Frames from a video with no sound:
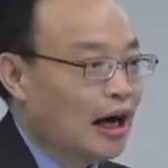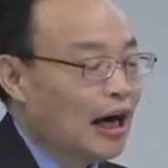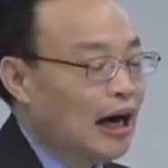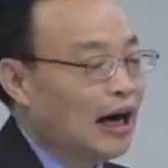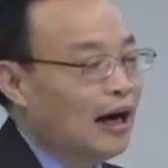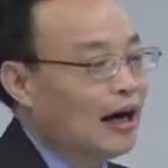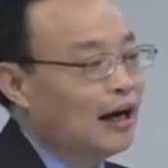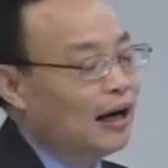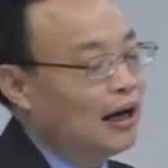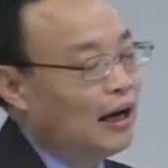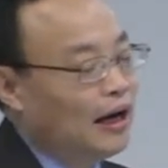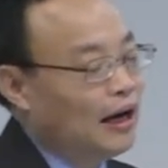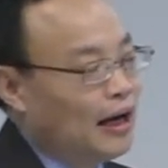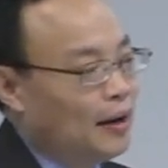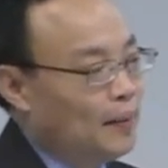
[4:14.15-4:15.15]
Uh,
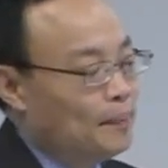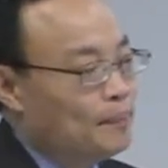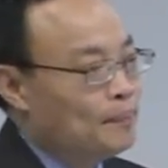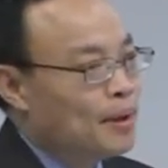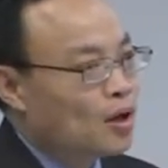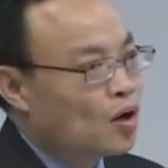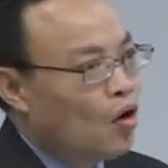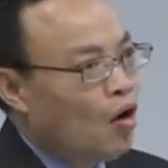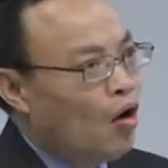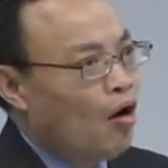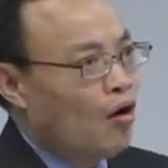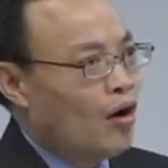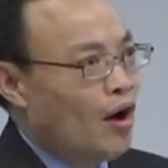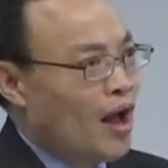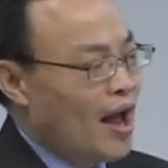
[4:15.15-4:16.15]

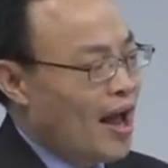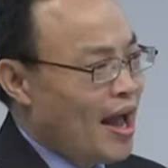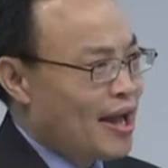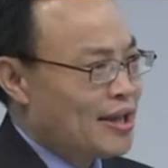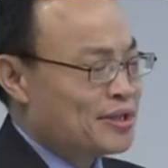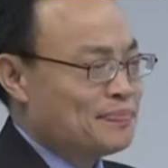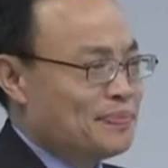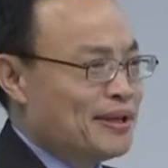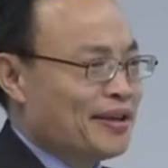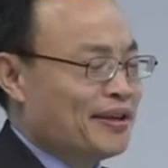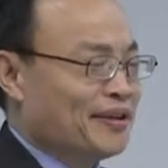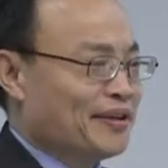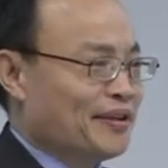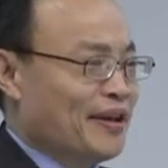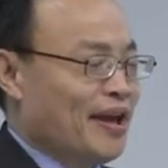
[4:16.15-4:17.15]
Macau has
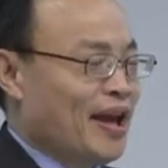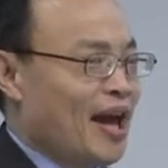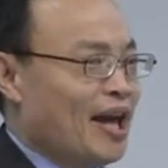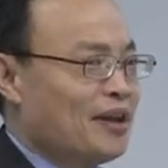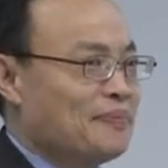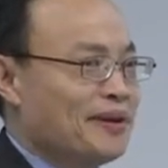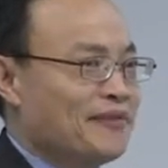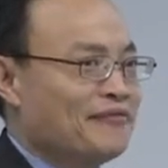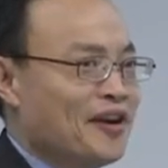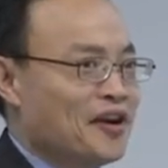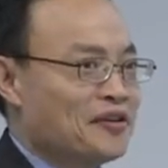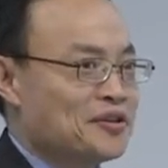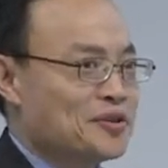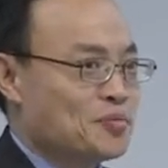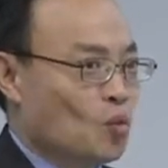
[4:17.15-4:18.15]
been, had been a
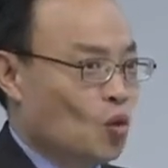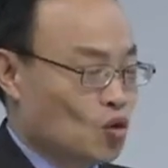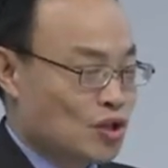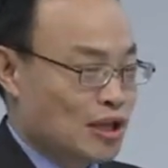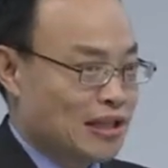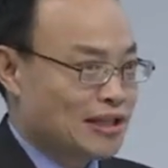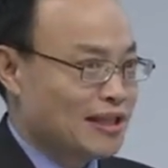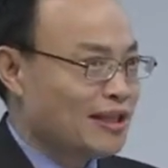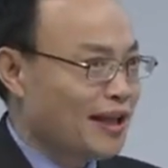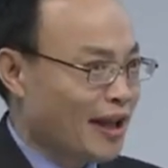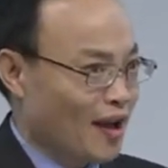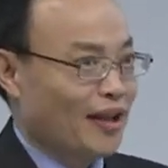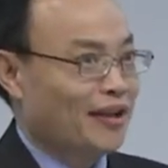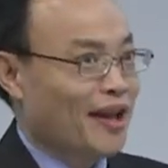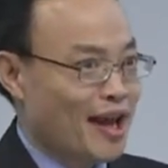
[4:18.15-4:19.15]
very small city
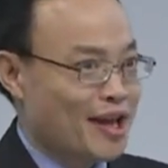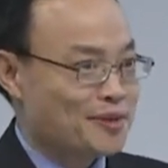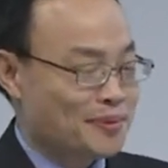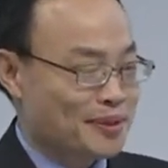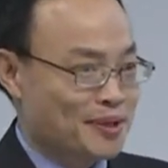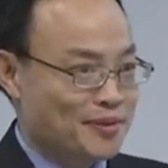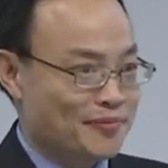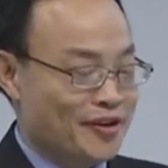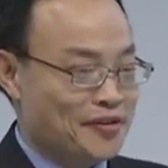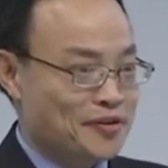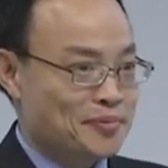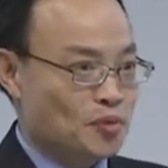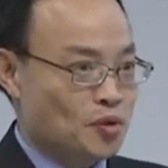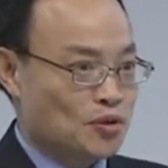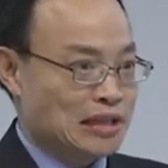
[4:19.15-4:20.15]
and has been a very
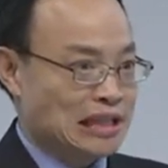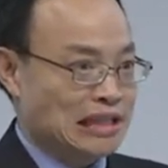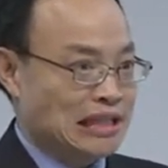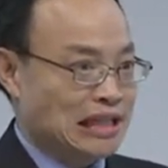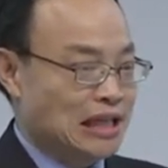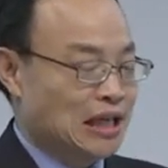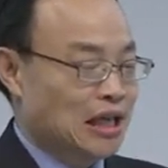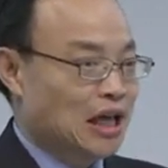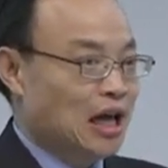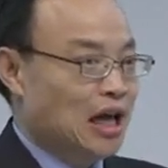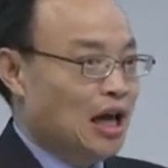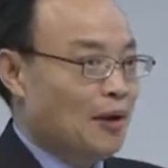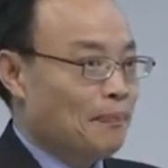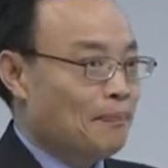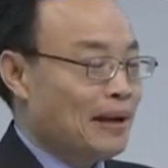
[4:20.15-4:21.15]
small city,
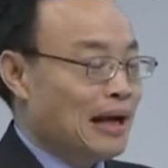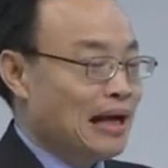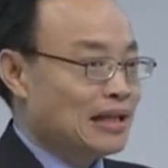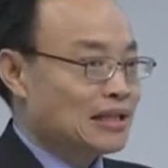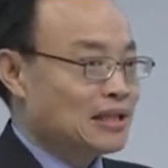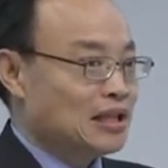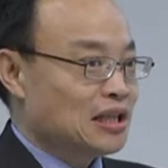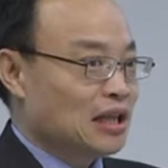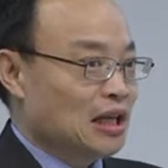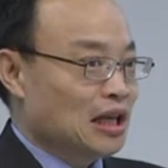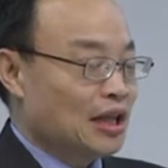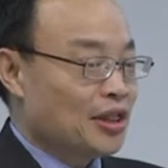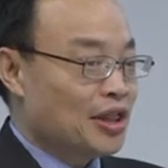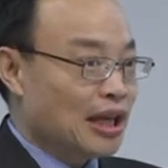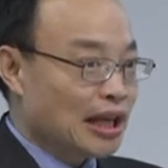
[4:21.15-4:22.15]
but
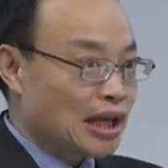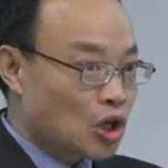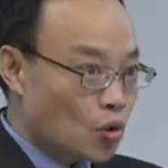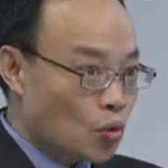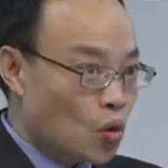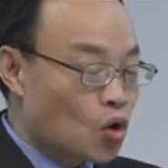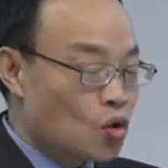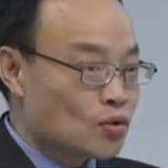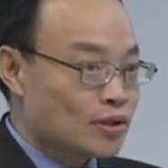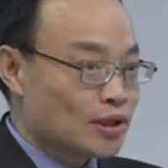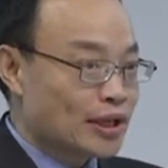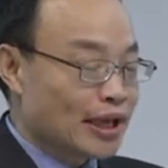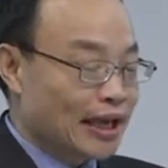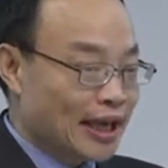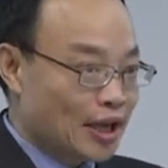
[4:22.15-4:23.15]
the, grow
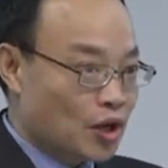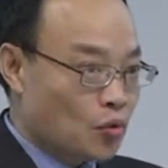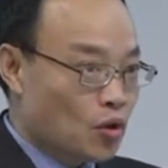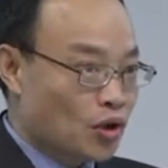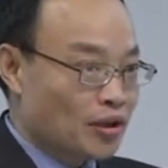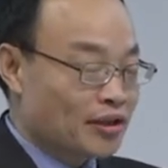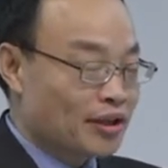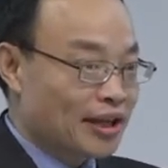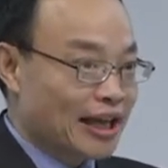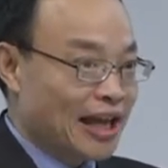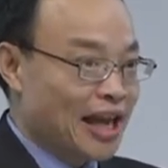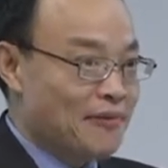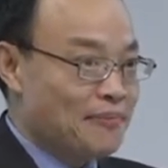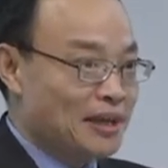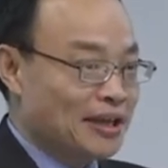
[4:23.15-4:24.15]
the, the
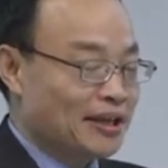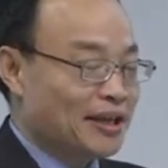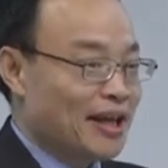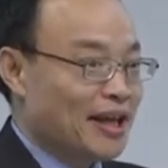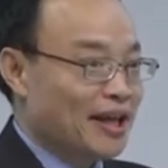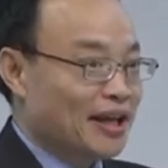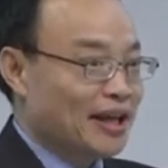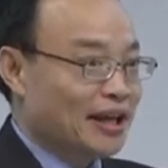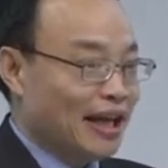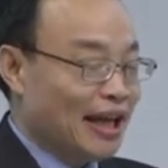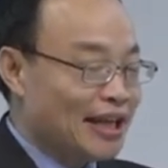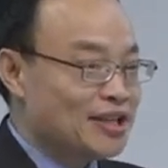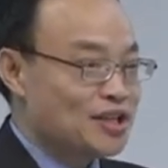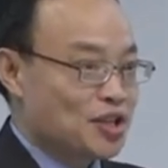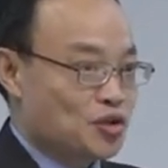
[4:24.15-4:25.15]
gaming
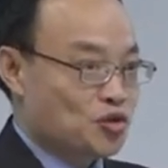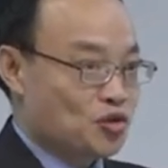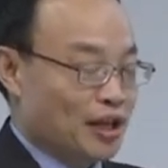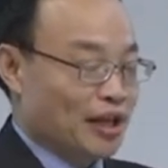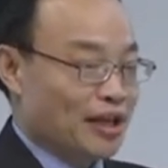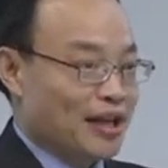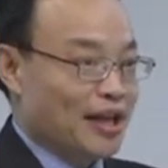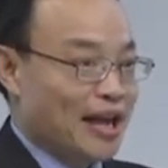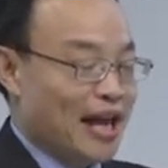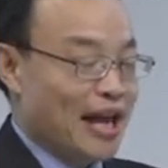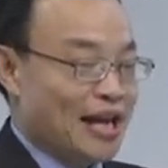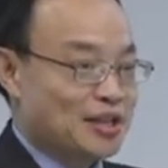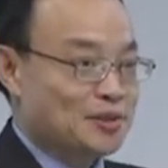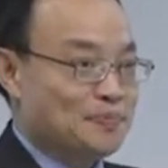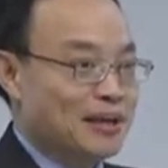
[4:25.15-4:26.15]
industry
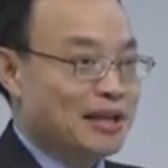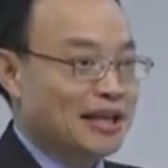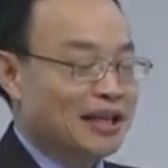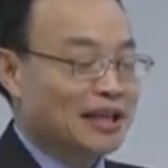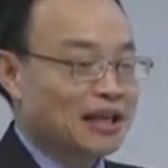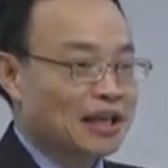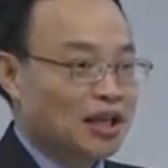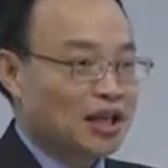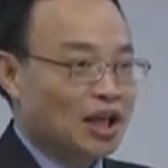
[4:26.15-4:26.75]
has been,